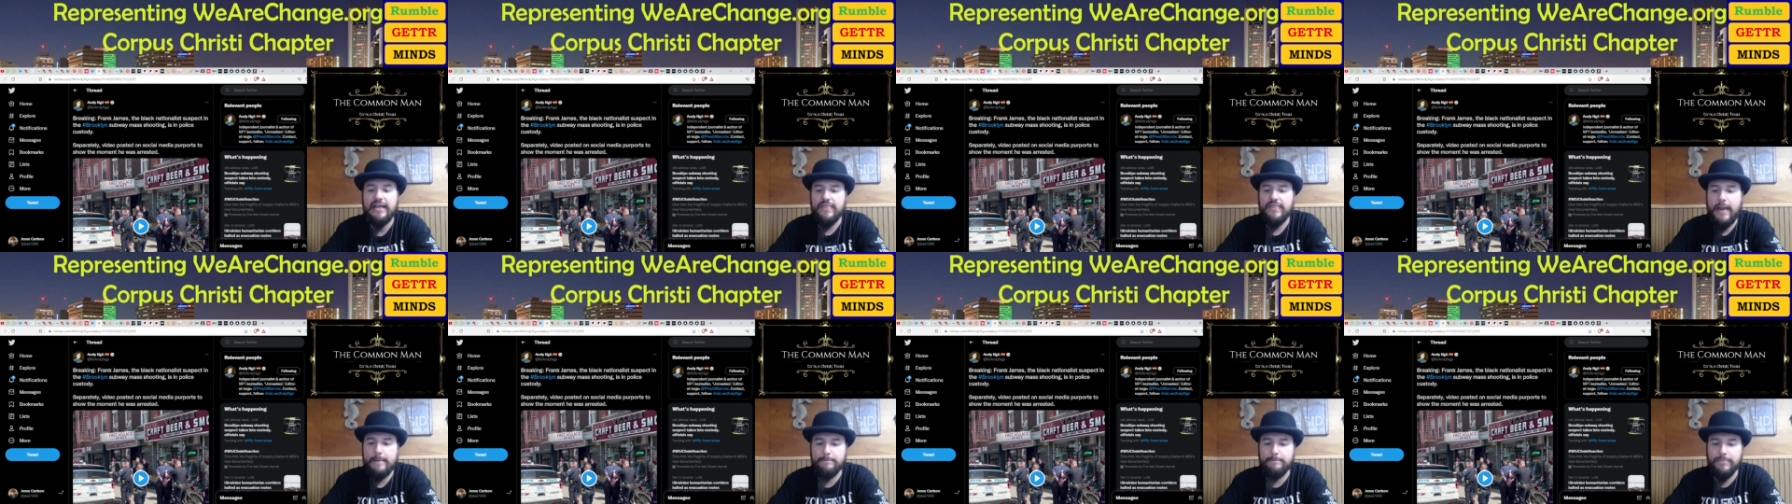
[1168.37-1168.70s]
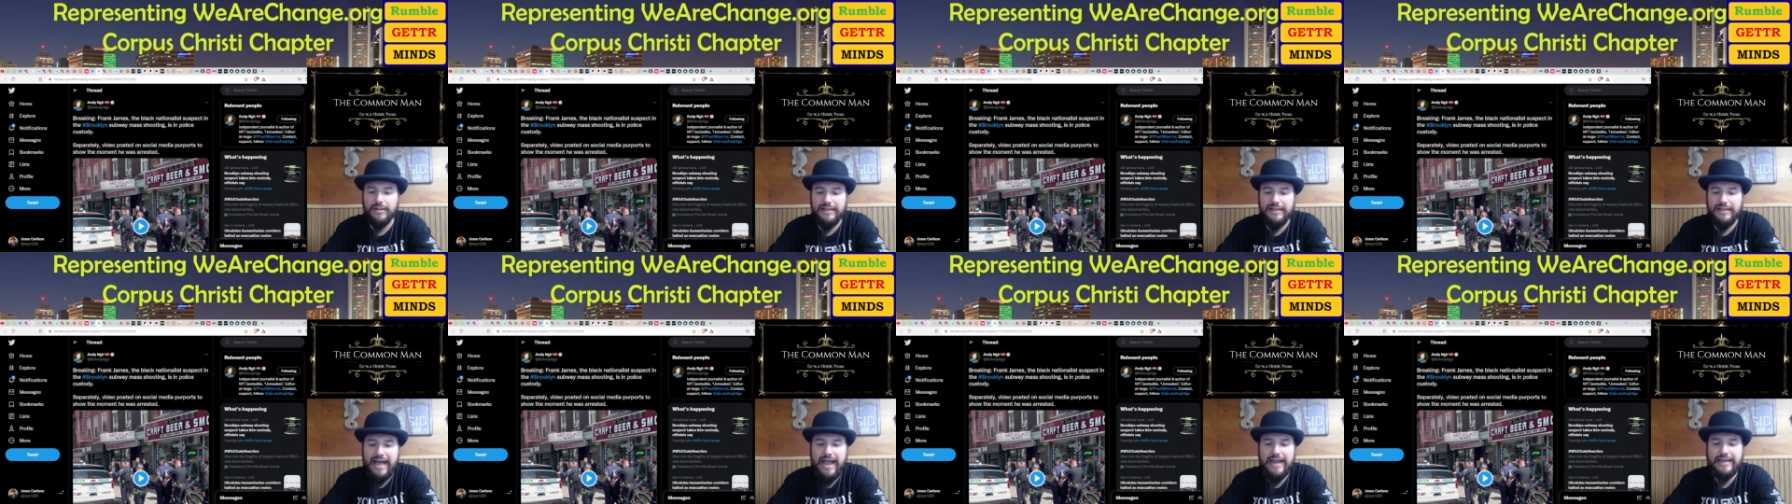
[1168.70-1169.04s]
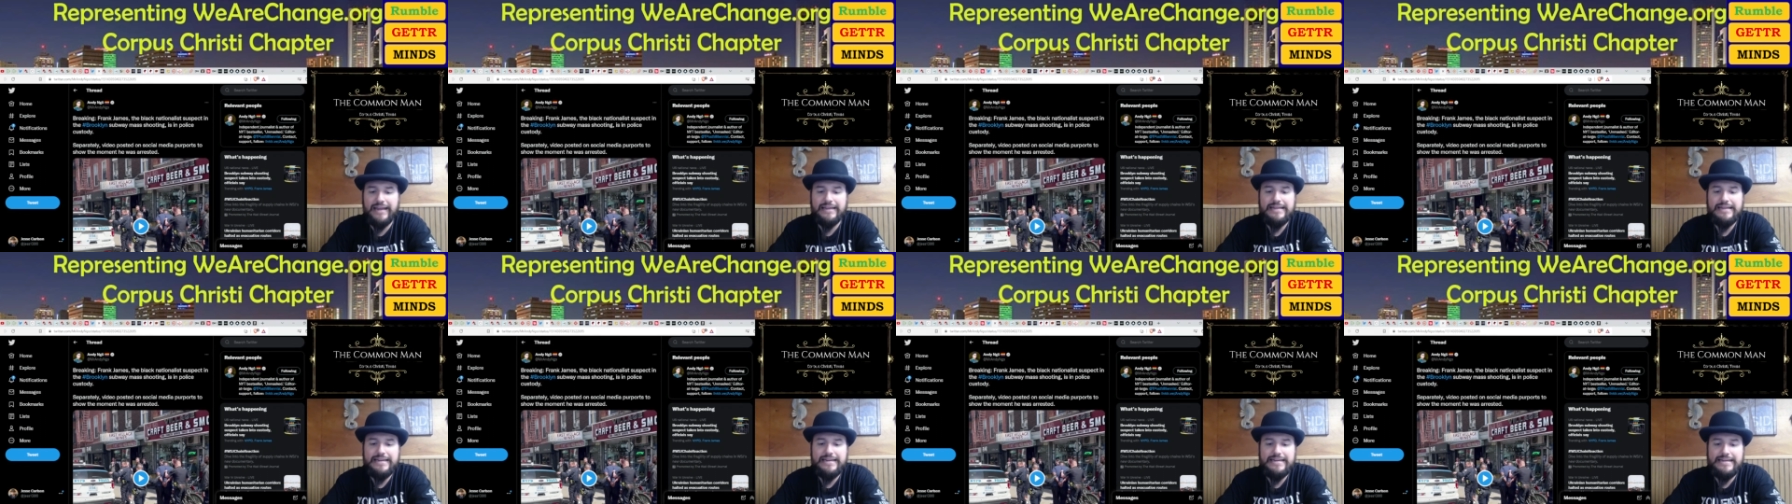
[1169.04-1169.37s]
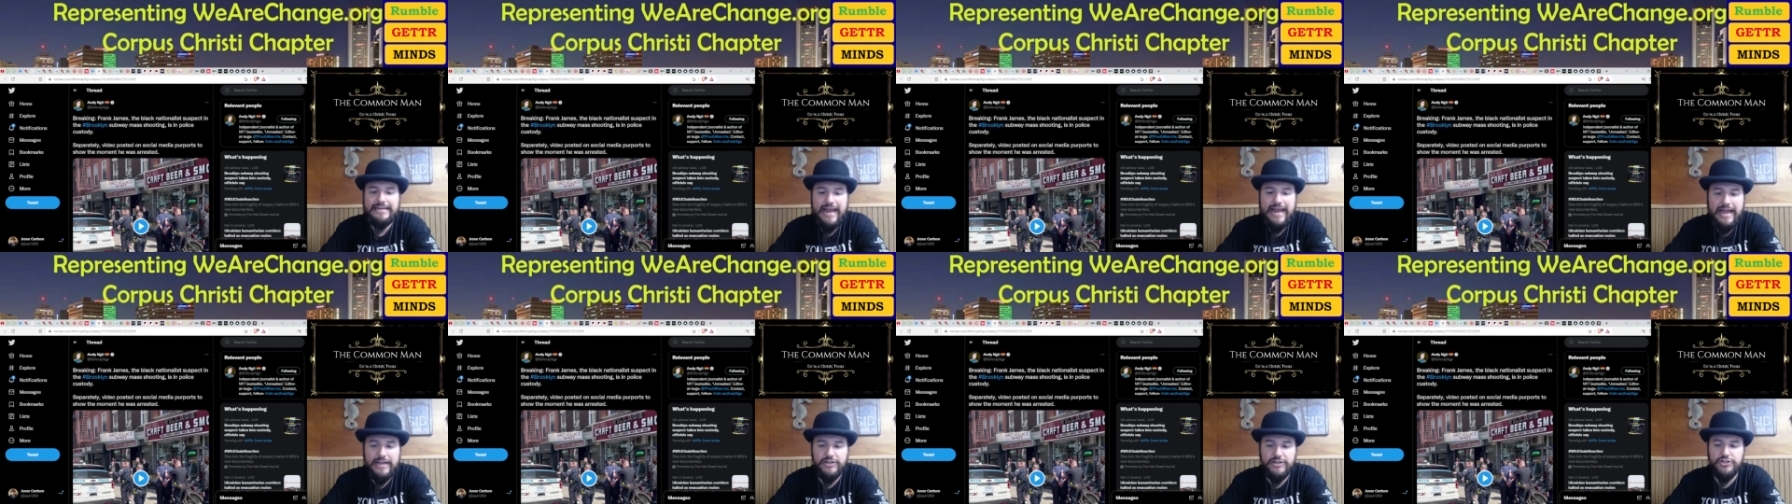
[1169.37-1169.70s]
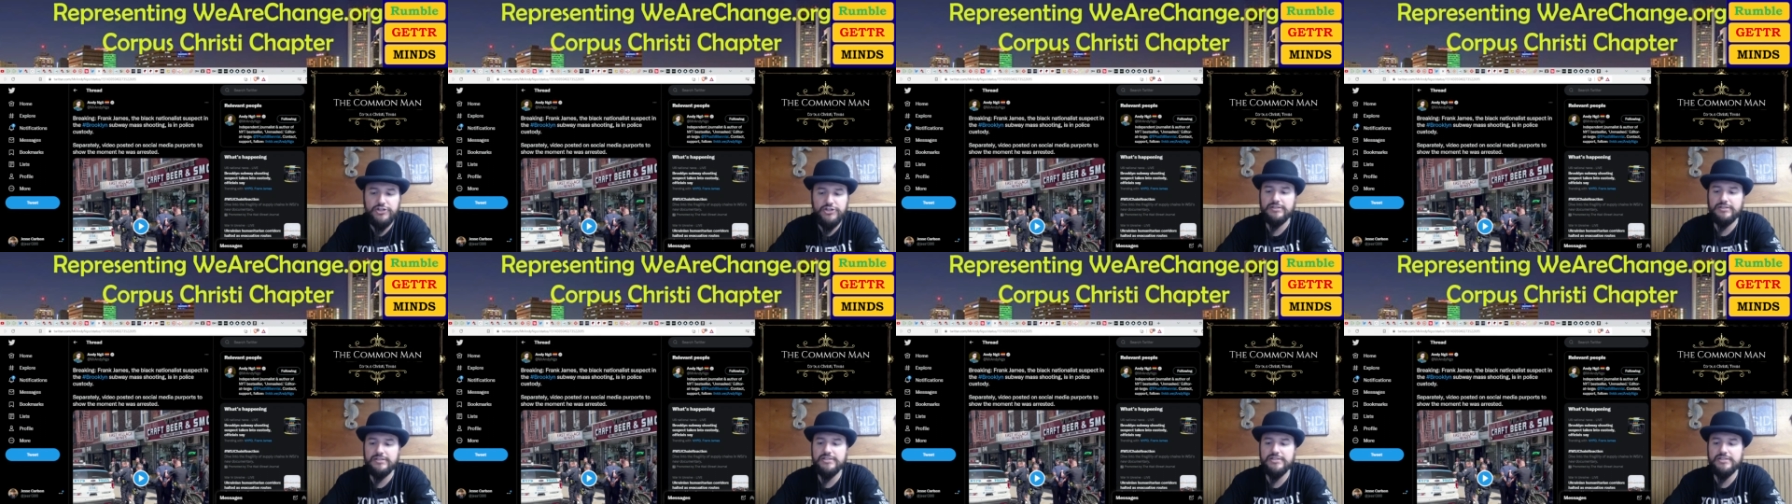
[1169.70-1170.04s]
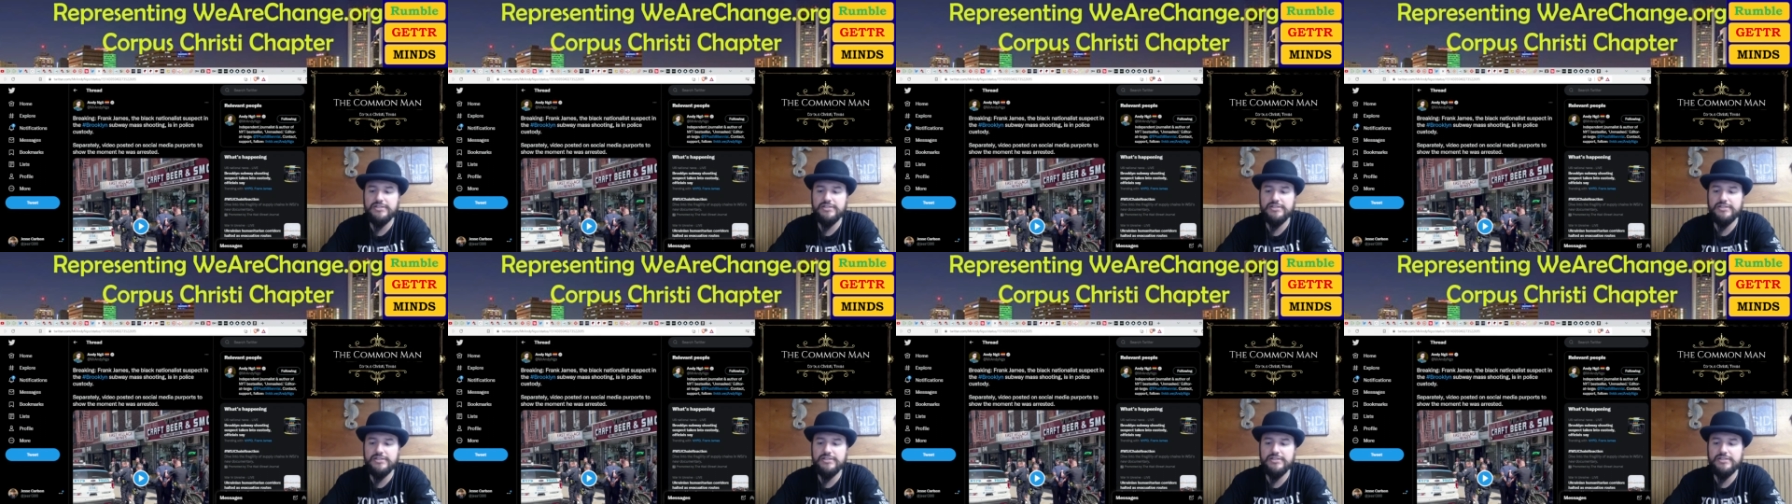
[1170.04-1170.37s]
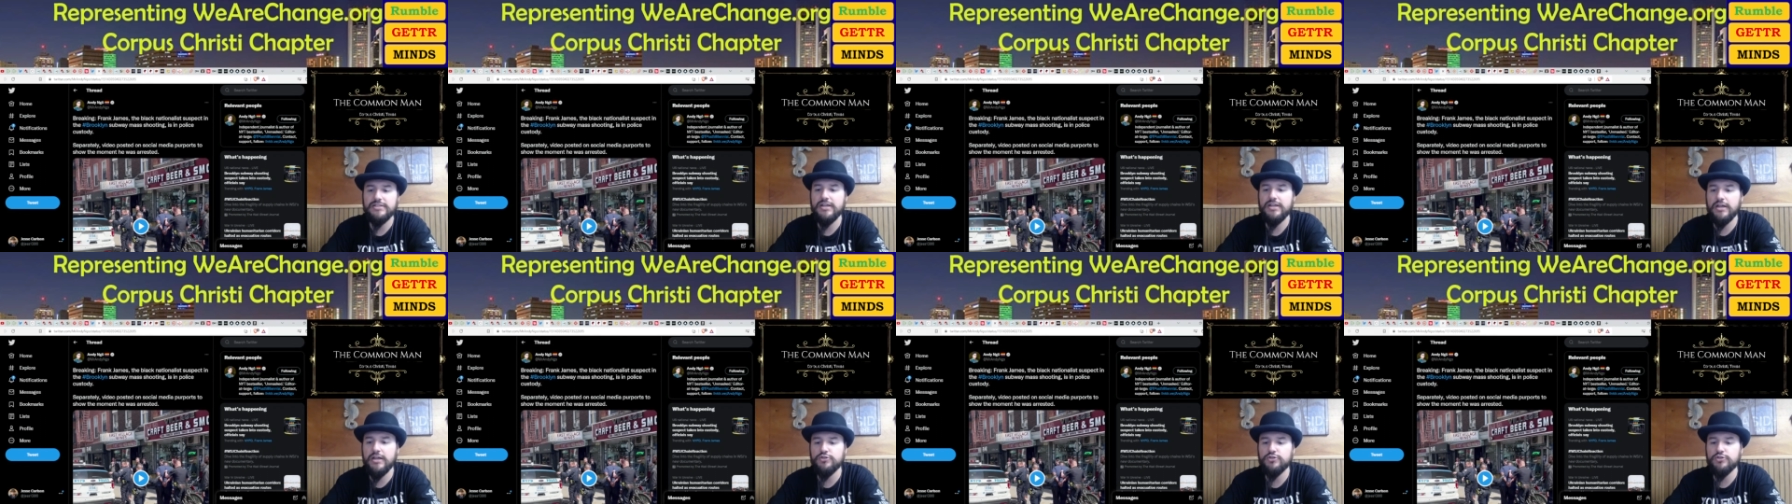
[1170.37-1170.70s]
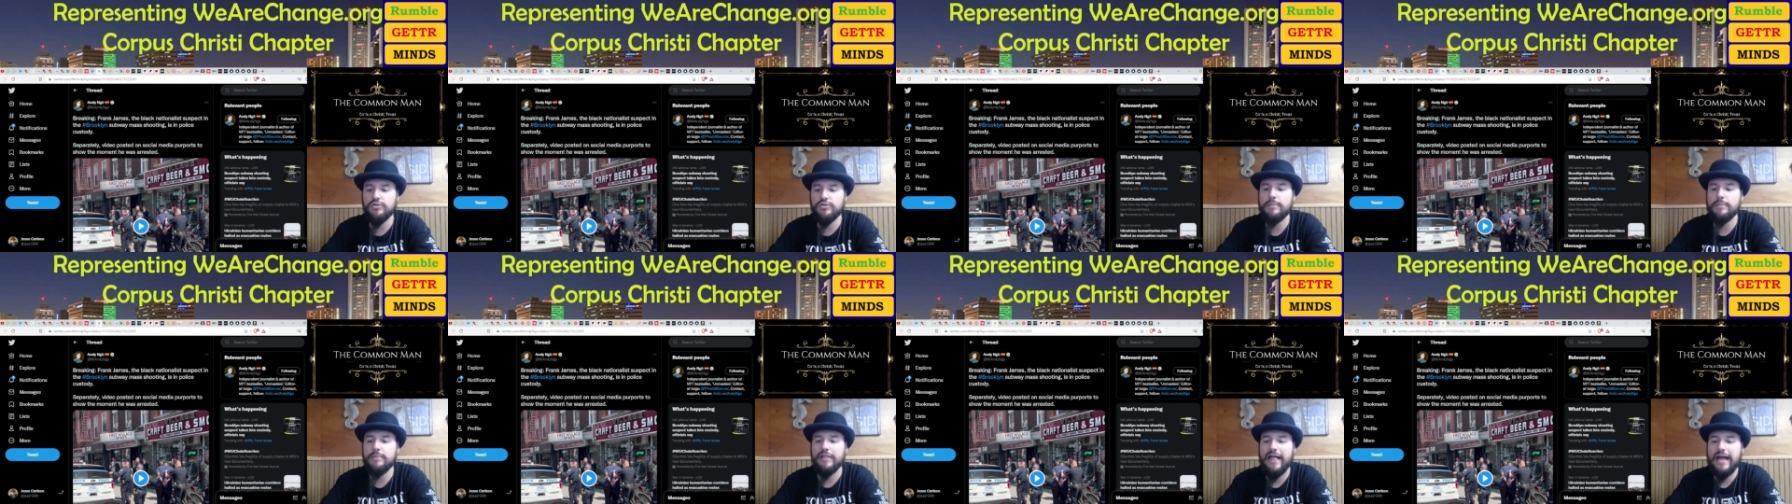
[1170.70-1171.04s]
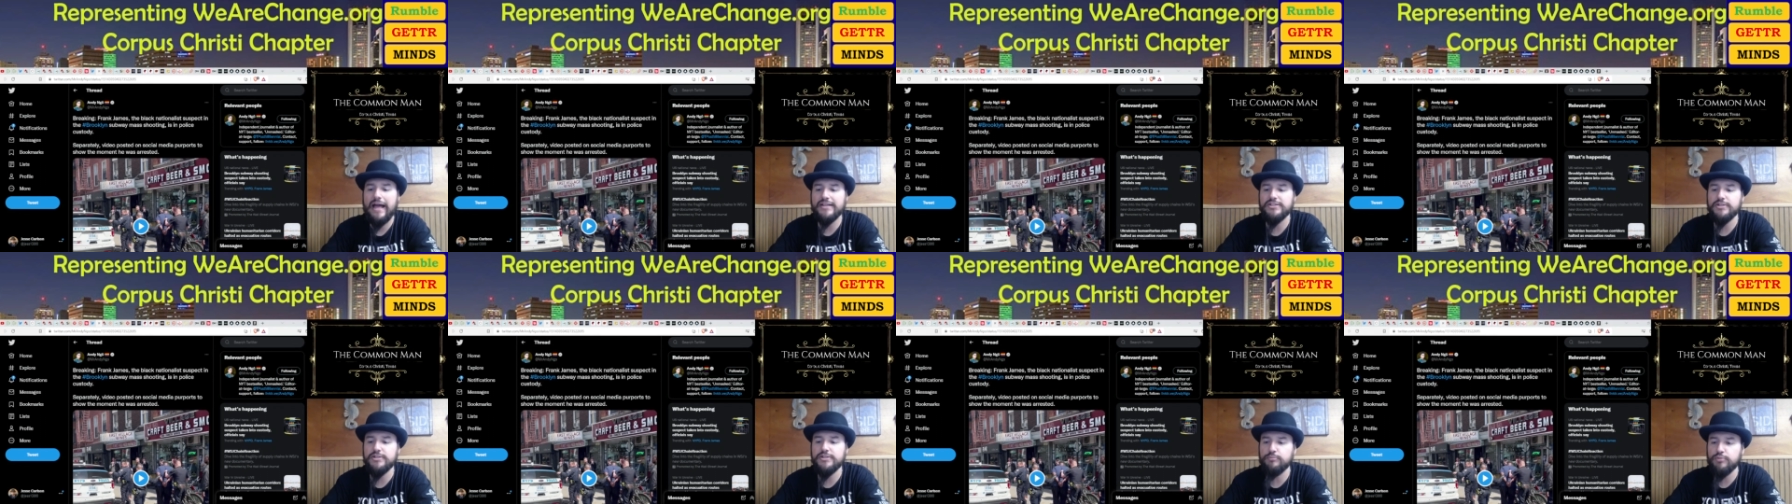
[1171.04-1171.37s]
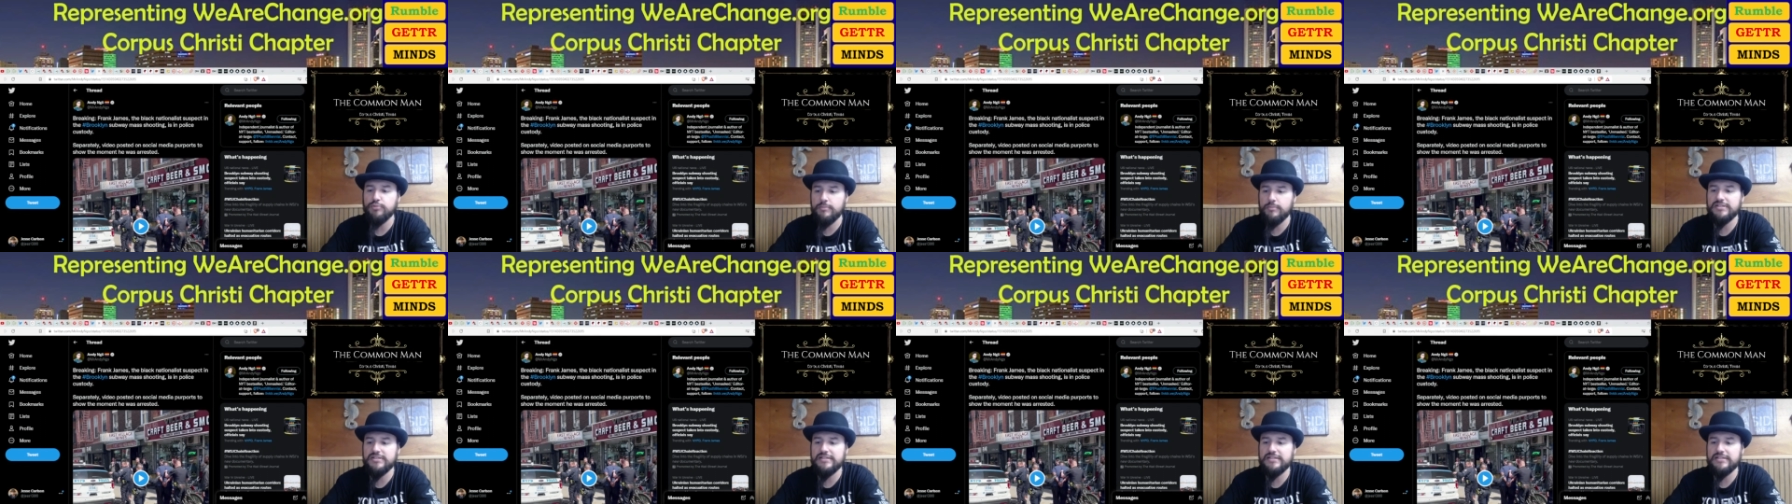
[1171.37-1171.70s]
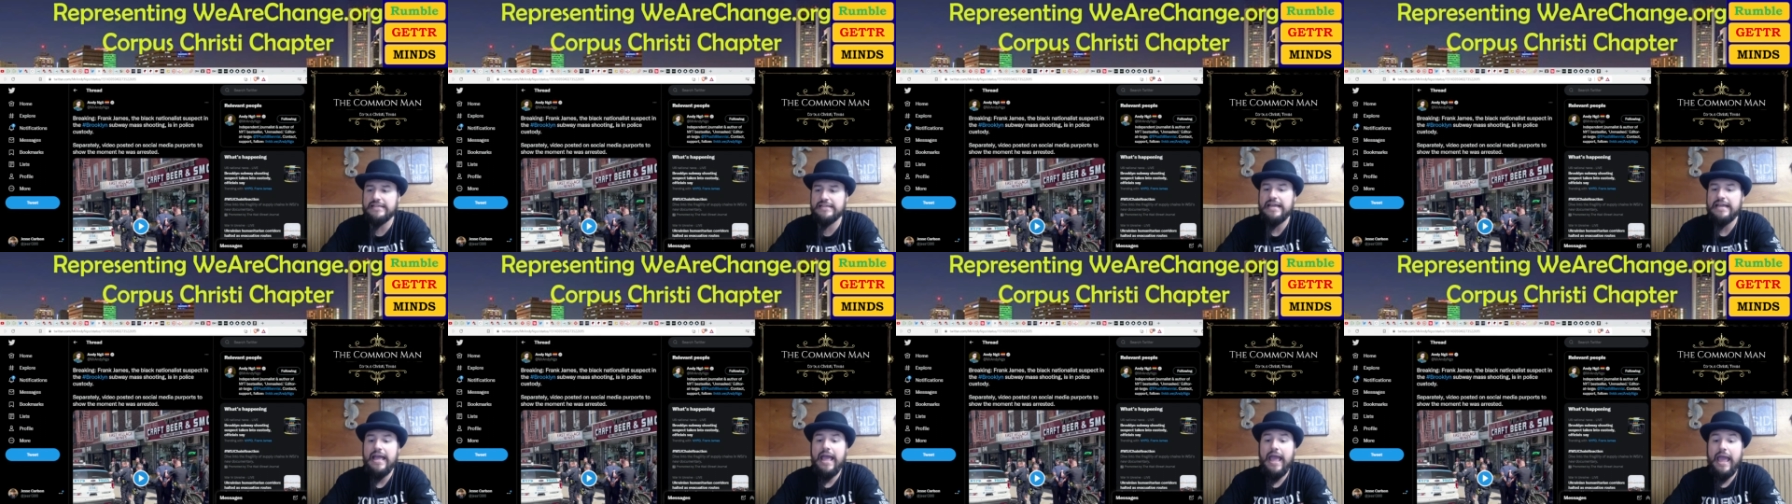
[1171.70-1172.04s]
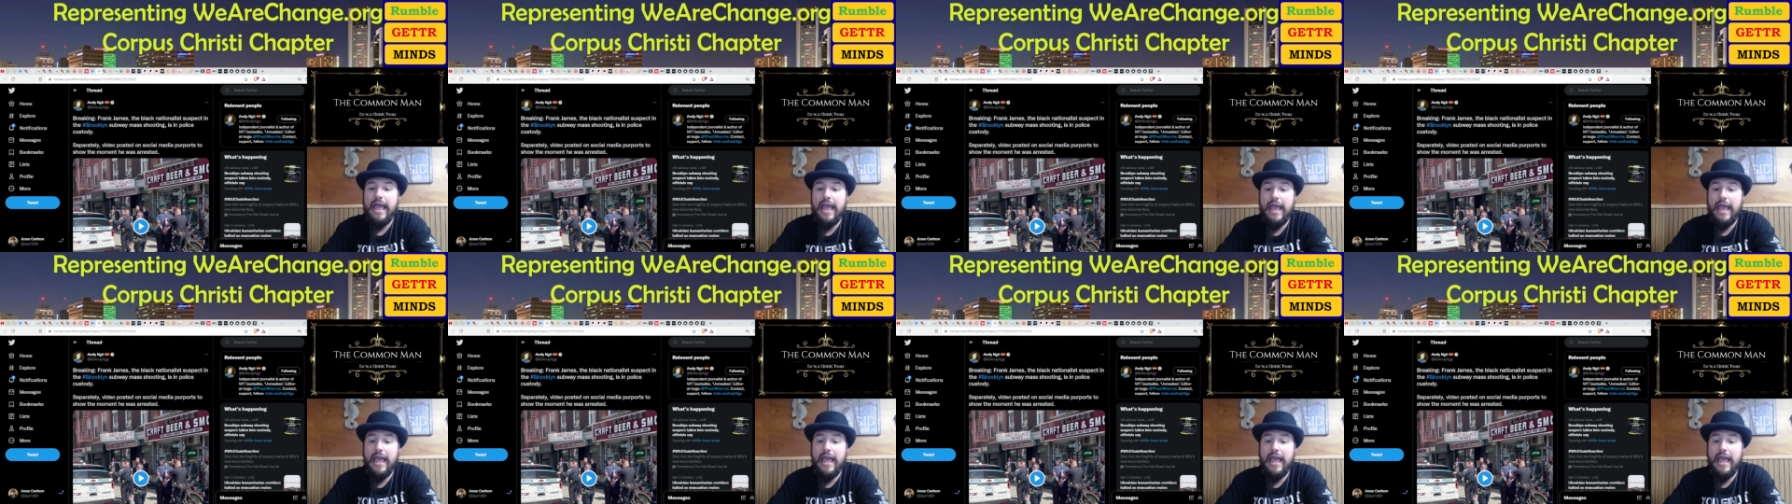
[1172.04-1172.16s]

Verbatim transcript: that black nationalism in this country, black supremacy,